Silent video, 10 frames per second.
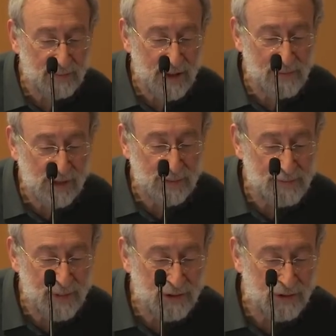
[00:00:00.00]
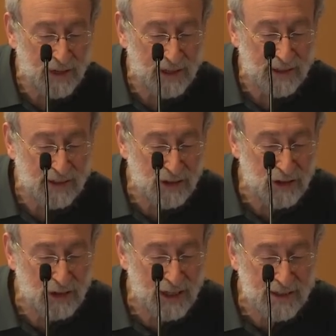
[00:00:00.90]
I must be mirroring.
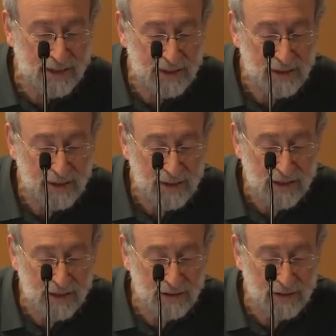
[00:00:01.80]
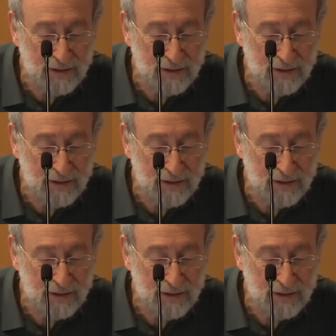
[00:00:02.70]
Shit. Sorry.